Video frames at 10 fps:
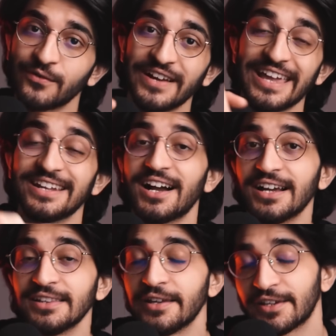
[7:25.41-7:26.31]
Nova eight
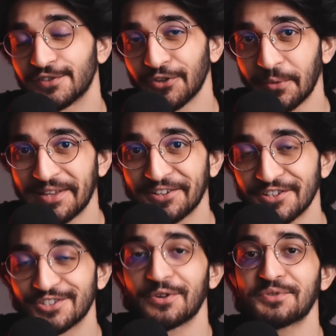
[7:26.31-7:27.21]
i, link is going to be in the
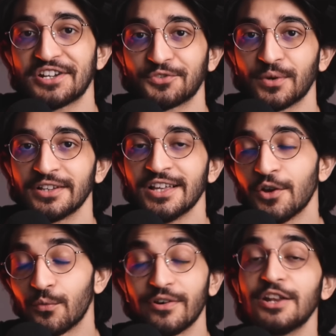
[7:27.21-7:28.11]
description as well.
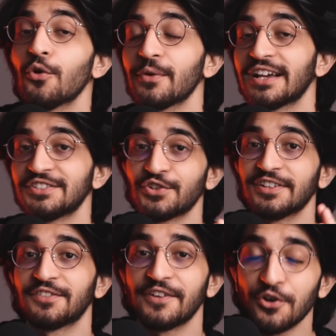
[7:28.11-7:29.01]
Really hope you guys
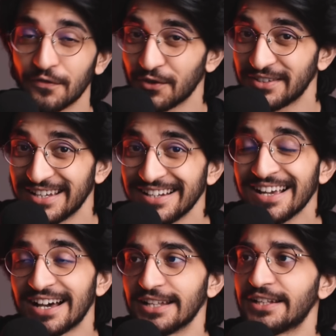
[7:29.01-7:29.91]
enjoyed this video. If you did,
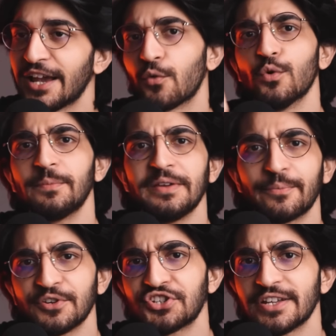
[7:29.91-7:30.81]
a like would be
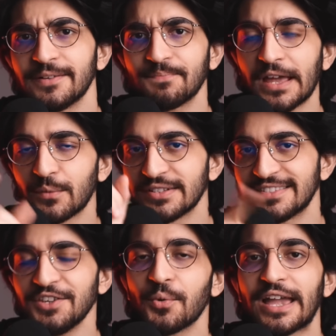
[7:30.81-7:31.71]
appreciated, and we'll
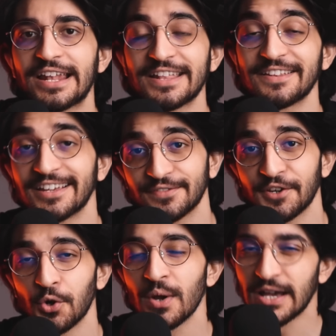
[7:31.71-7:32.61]
see you again in the next
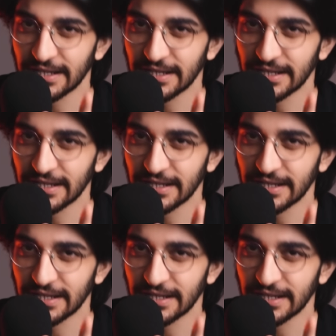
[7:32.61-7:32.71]
video.